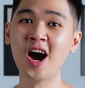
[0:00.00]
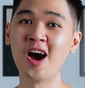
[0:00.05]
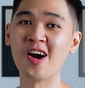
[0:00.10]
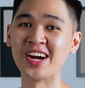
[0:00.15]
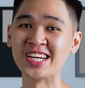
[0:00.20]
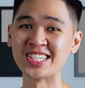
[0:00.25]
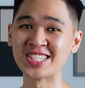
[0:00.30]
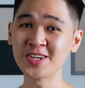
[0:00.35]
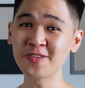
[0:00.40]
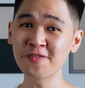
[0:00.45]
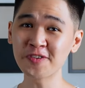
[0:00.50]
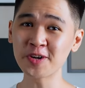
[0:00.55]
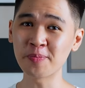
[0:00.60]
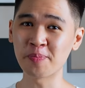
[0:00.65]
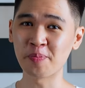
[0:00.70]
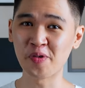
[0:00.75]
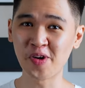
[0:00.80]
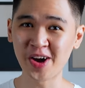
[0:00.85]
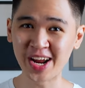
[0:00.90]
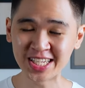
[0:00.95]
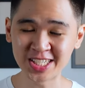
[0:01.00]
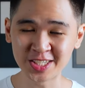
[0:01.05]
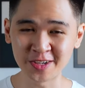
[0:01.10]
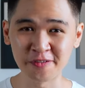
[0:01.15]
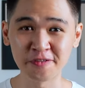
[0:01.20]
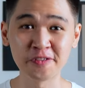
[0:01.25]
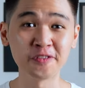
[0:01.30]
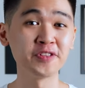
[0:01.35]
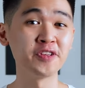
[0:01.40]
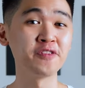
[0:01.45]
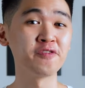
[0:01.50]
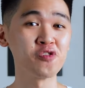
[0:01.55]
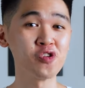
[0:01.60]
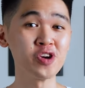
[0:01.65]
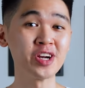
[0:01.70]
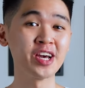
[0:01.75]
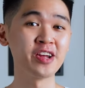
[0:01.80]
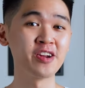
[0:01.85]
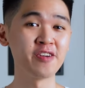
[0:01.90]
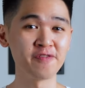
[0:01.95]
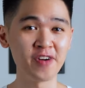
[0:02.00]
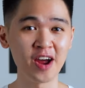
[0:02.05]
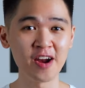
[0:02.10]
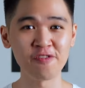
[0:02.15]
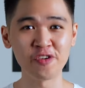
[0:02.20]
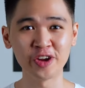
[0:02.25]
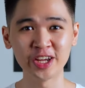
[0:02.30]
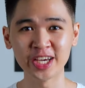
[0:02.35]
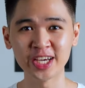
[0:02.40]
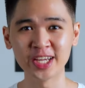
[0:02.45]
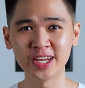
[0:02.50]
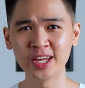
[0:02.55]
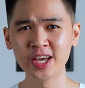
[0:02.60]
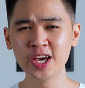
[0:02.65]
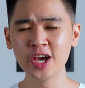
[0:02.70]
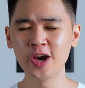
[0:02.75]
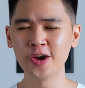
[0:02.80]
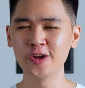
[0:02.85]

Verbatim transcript: Alright, so for the price of fifty-four ninety-five ringgit,